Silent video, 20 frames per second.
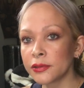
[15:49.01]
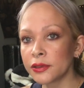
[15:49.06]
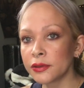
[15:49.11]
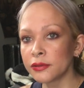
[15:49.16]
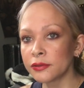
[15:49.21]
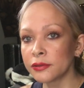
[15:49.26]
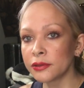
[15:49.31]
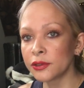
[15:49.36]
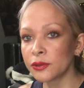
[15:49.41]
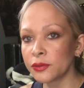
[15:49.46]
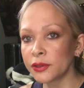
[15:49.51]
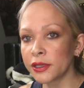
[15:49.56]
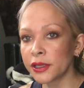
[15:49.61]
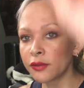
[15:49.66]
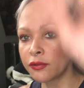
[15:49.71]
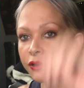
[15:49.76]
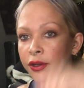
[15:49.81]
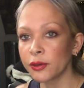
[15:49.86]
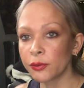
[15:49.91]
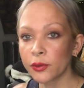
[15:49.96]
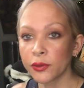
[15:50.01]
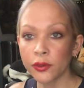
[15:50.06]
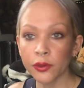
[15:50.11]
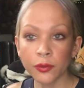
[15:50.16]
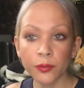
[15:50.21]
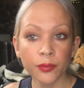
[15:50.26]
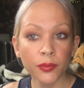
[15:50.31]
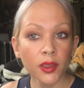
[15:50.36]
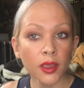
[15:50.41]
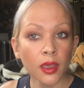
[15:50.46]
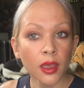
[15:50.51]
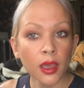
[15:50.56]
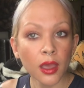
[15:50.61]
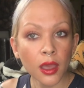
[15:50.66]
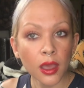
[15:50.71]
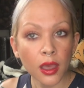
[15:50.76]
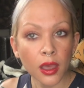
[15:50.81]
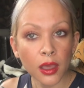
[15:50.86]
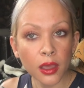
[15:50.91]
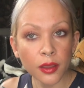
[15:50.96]
oh, I wanna get ready with you.
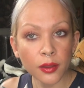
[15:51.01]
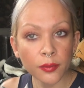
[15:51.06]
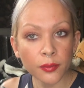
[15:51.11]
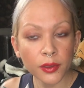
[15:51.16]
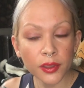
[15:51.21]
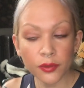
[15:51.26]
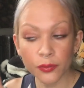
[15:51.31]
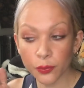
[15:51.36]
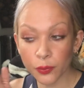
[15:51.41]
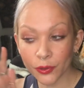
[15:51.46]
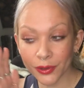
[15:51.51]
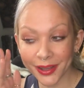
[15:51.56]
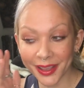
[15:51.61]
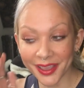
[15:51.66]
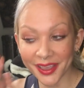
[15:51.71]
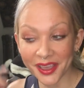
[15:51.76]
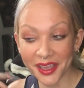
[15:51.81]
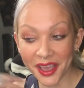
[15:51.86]
Um, it's pretty,